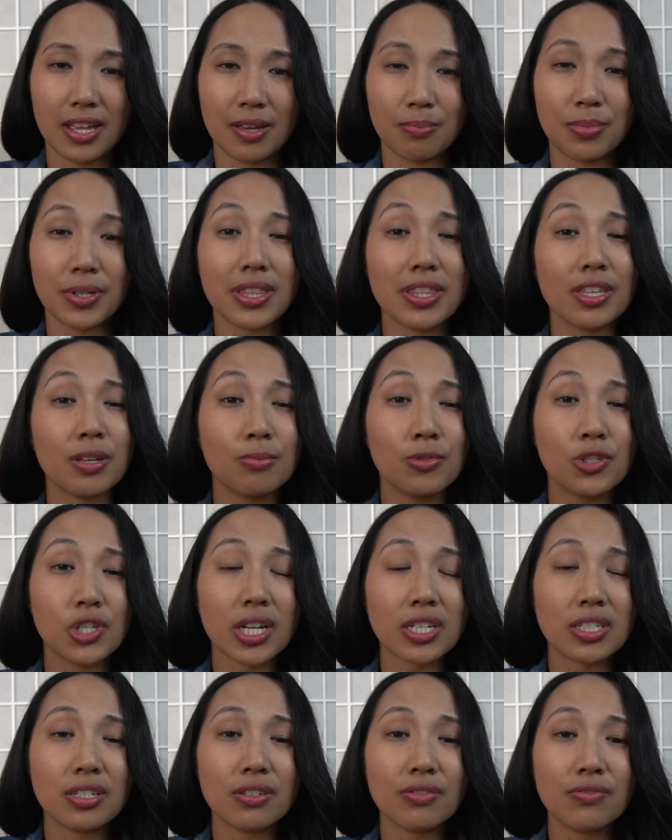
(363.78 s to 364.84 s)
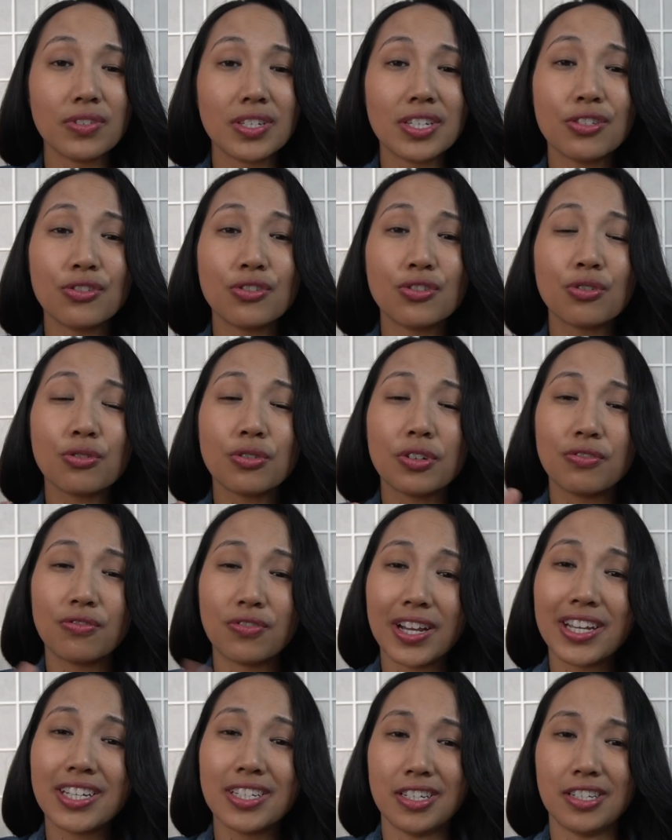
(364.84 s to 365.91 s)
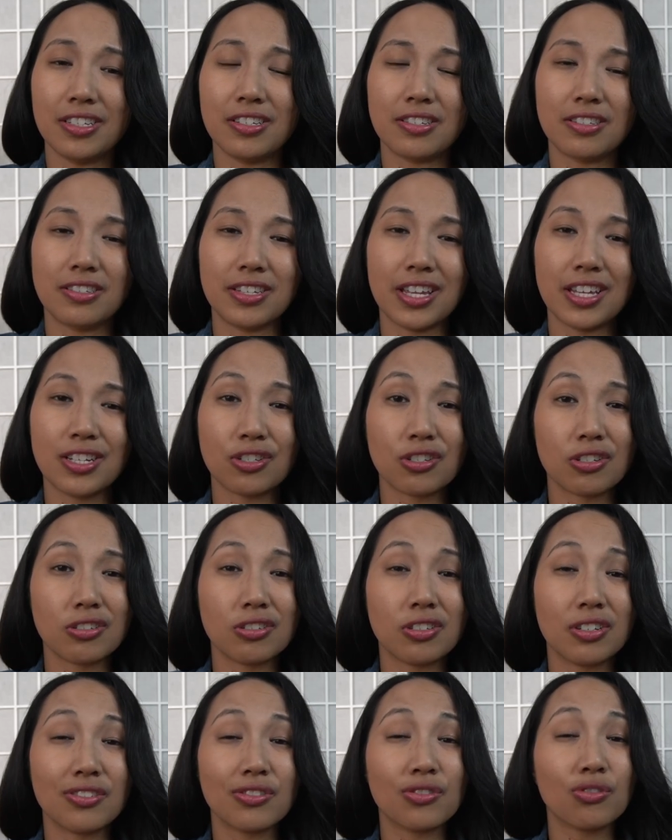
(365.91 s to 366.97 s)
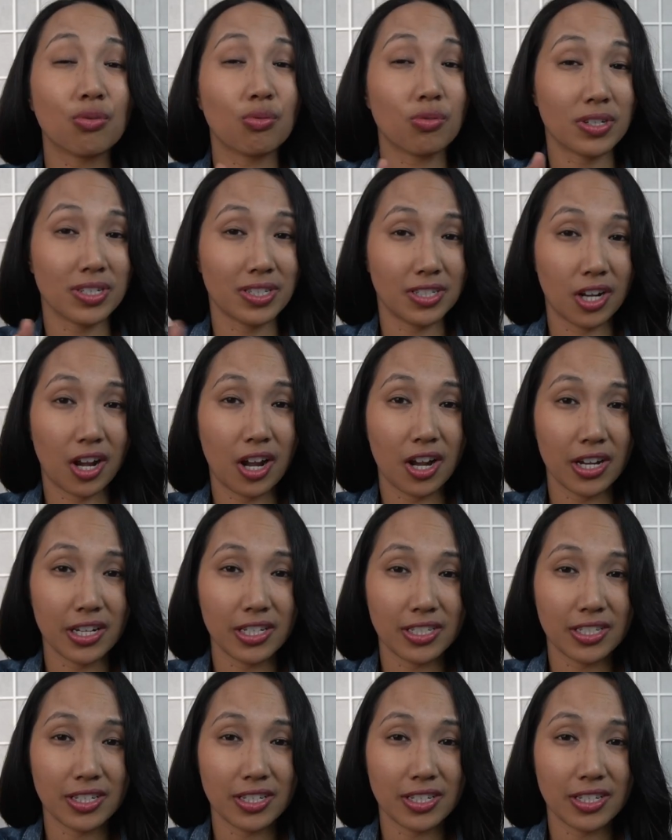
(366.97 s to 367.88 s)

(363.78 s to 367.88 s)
But the objective is to refine us and turn us toward God.